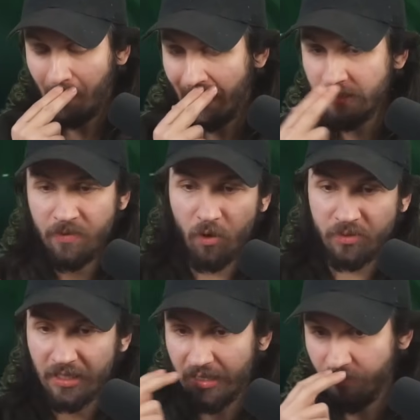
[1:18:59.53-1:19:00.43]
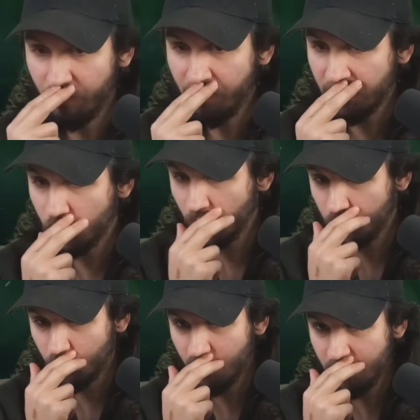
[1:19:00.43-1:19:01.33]
I guess we can go Delivery, but it's so
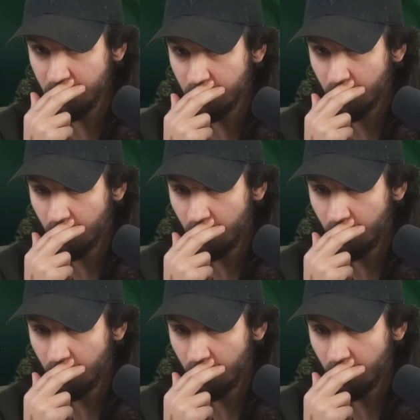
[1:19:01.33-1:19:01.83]
much worse.